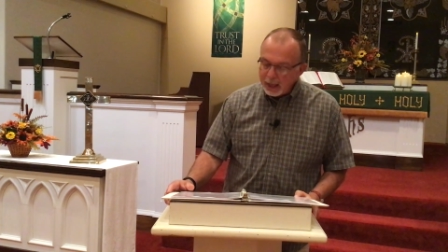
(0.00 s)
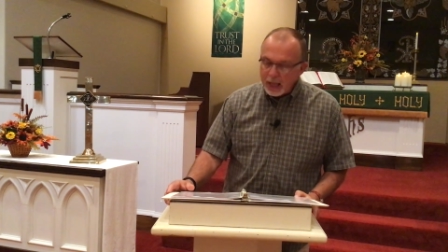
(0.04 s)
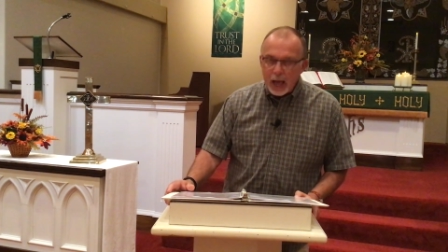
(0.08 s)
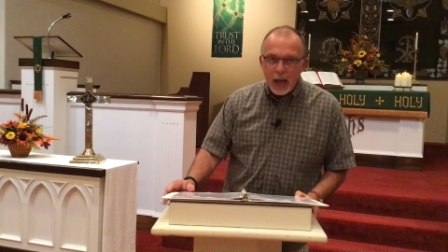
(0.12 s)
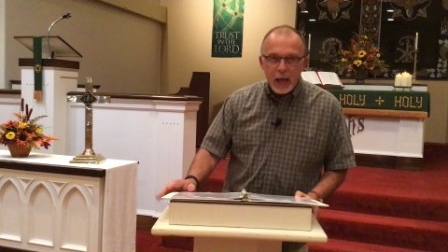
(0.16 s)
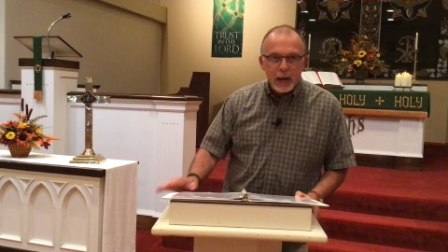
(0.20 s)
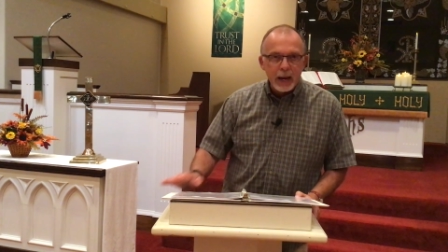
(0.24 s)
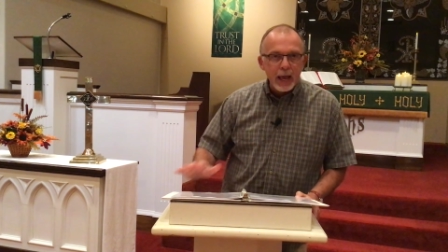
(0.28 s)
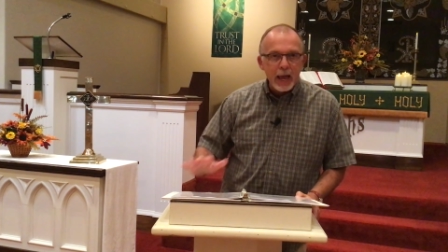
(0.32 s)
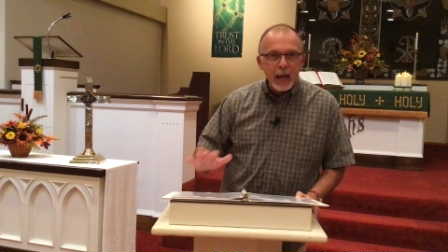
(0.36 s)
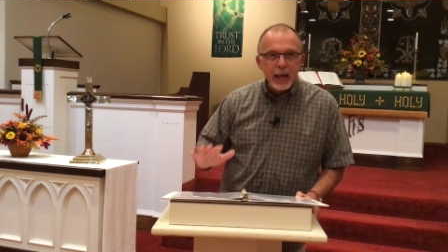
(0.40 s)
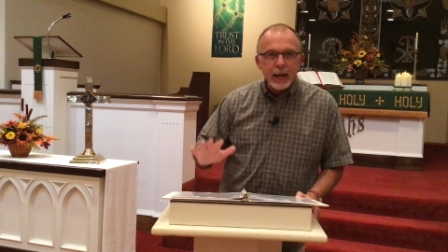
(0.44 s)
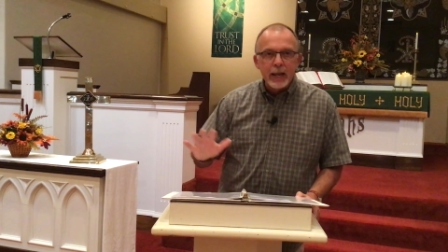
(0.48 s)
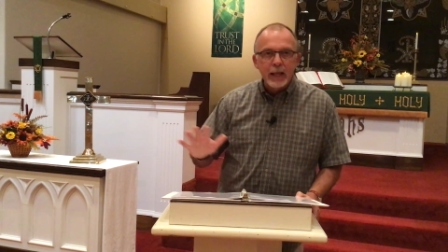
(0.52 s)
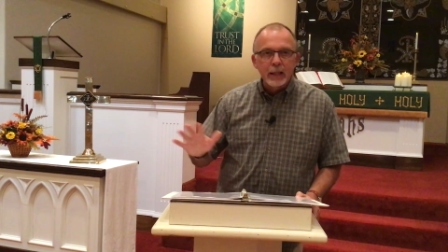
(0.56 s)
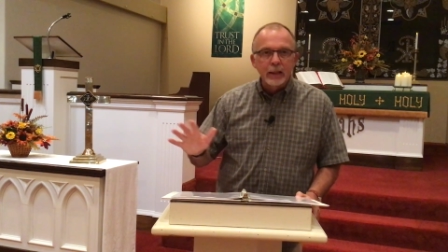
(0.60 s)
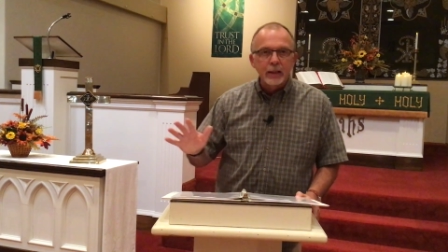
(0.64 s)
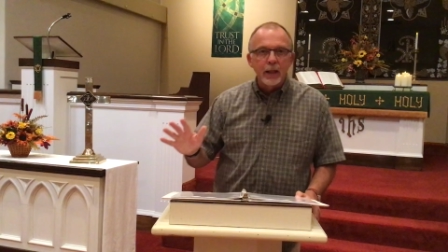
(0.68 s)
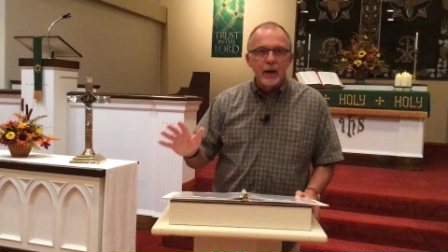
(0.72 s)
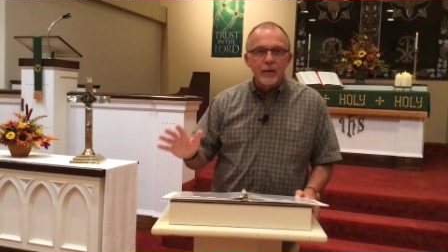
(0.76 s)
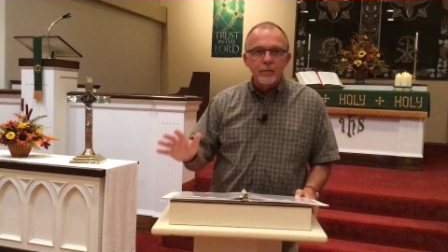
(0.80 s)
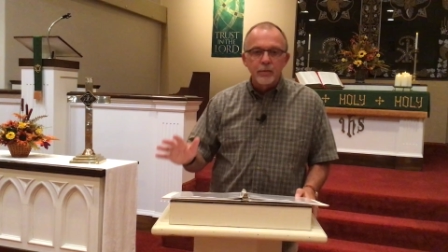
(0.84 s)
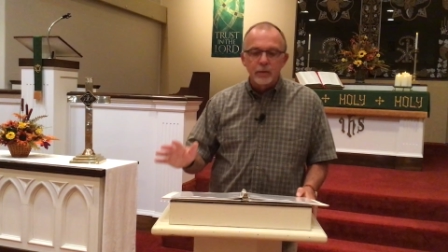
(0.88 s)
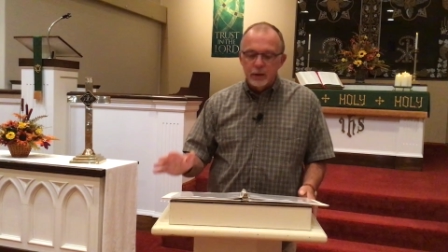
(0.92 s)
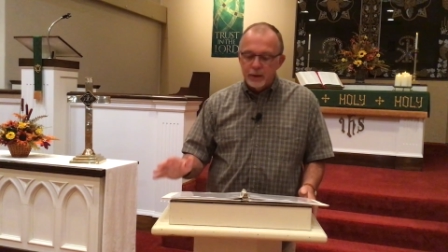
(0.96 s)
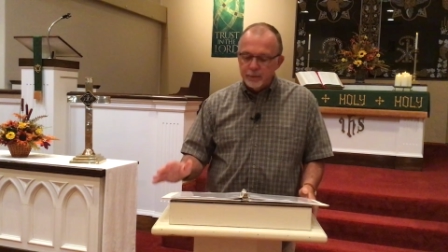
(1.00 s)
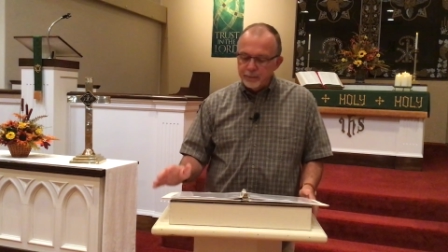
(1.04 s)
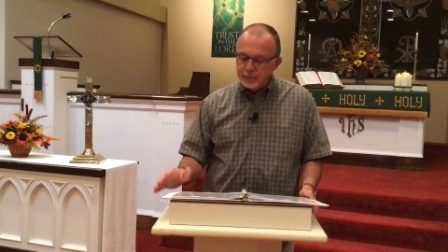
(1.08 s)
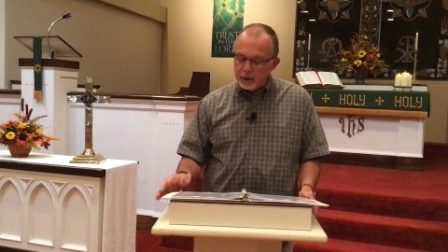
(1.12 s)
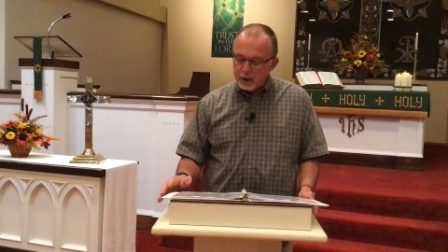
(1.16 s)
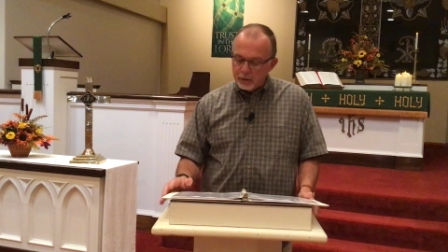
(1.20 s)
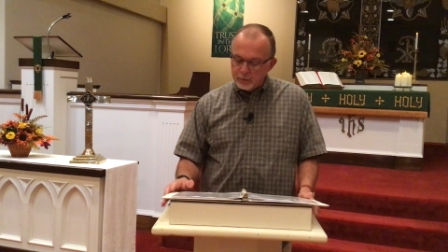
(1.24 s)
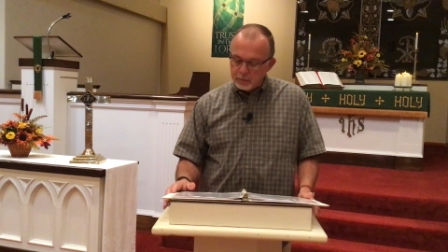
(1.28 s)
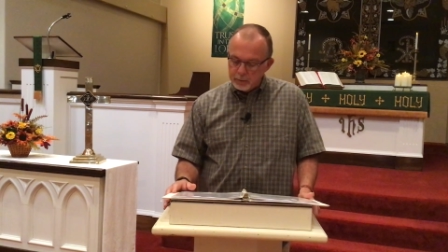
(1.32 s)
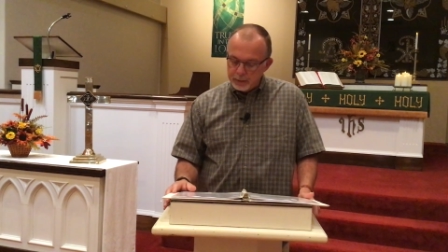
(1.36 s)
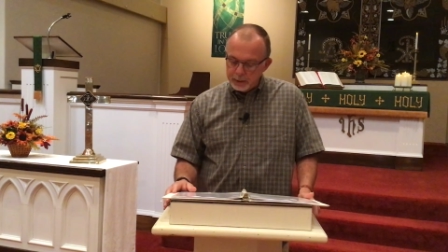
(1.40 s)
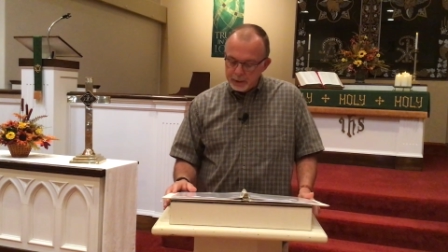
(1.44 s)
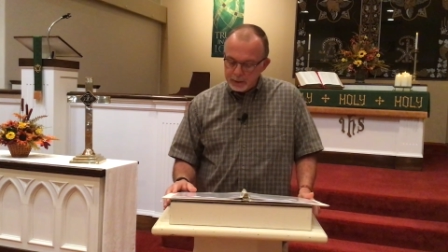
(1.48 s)
at any level of
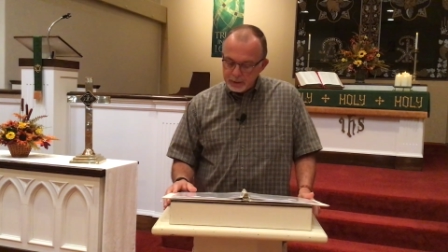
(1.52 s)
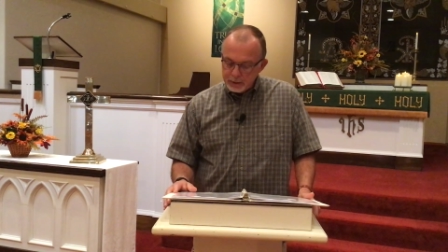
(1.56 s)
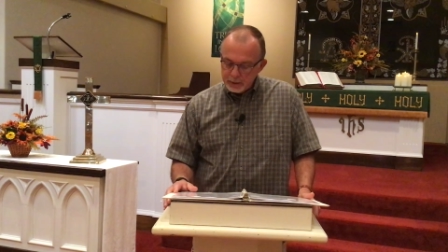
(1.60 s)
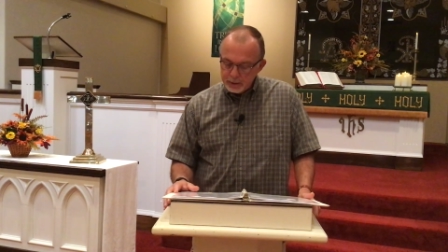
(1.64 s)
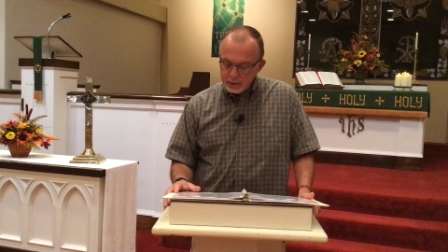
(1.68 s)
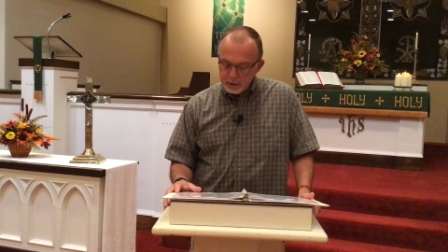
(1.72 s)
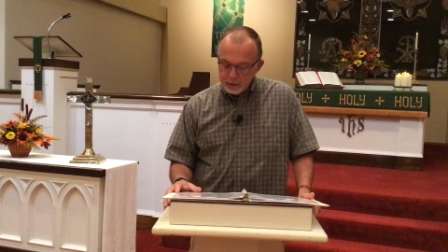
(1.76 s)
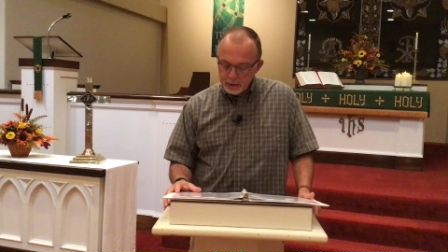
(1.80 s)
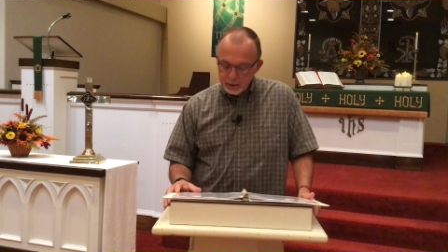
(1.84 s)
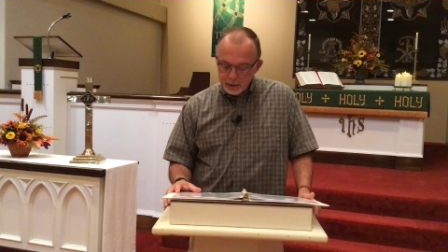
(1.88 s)
government